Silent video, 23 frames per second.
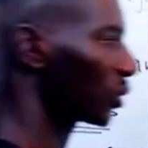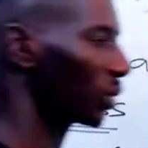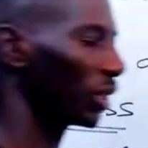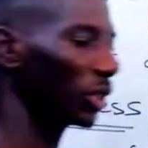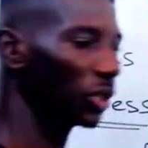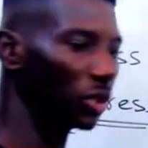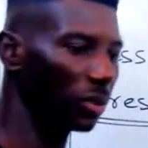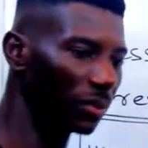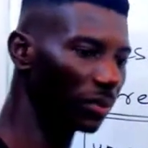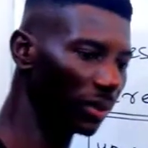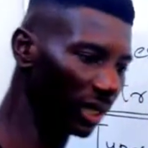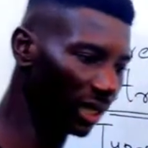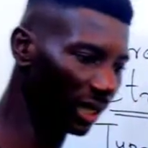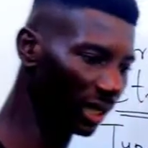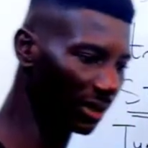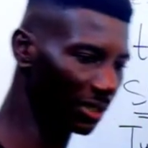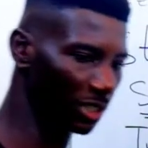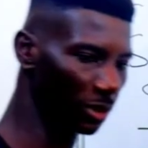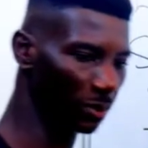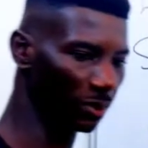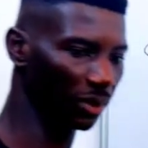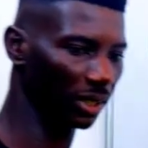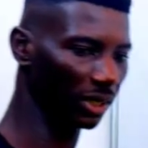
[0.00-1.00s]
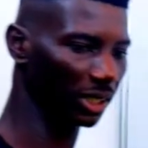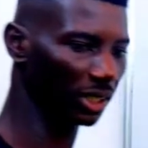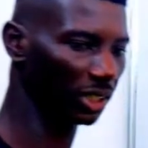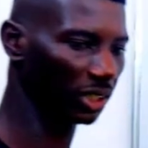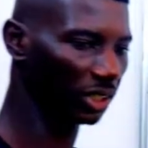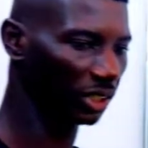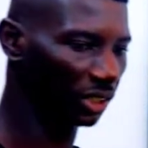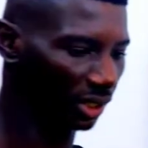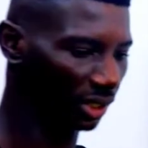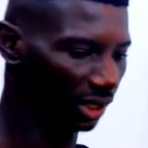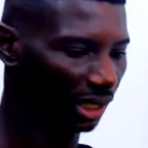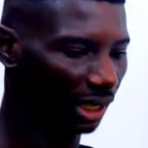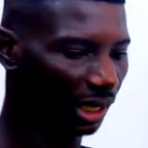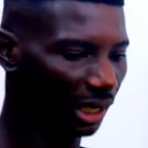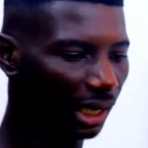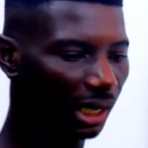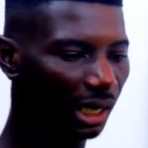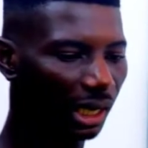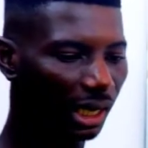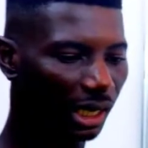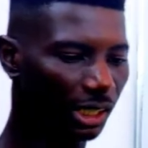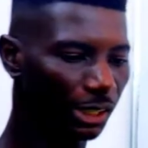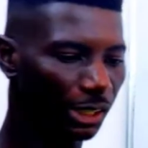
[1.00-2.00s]
when you bring a spring
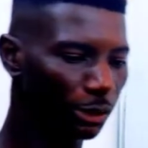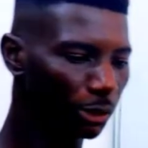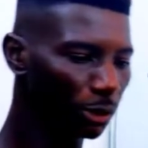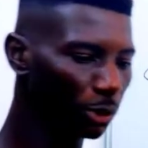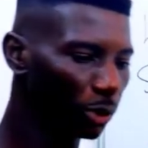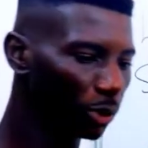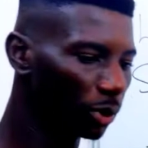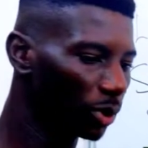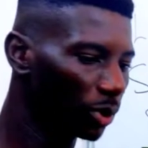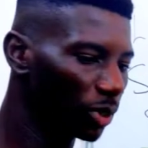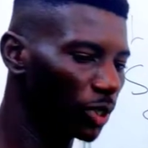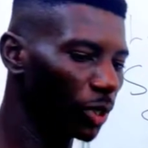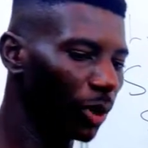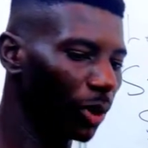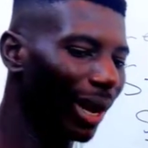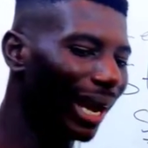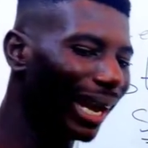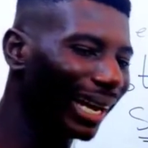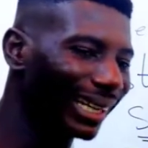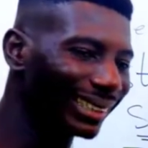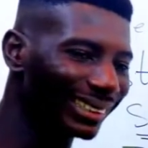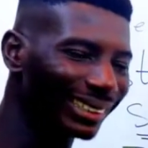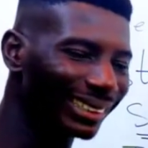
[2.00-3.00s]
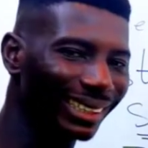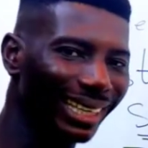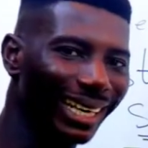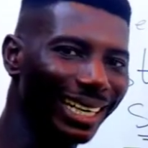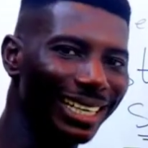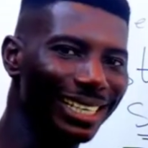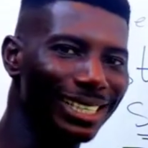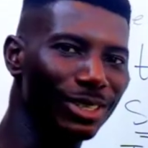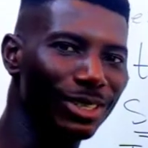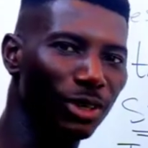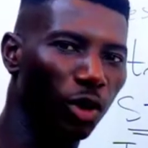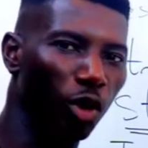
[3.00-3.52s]
and you use your hand, try to